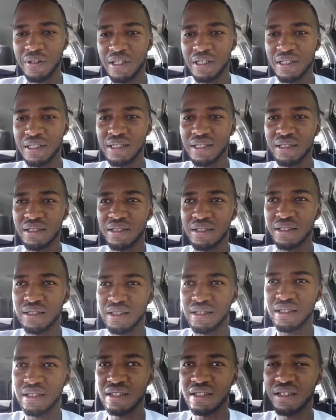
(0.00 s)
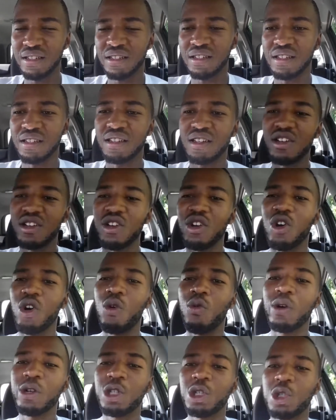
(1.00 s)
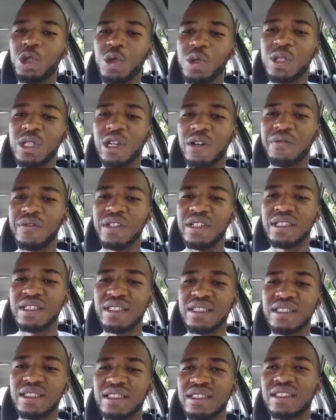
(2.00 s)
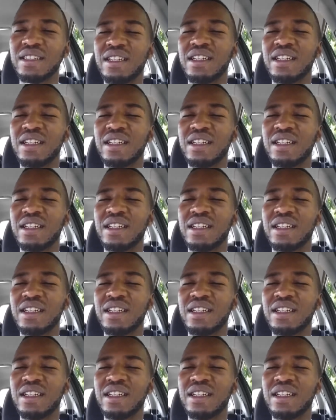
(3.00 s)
is or what your true self is.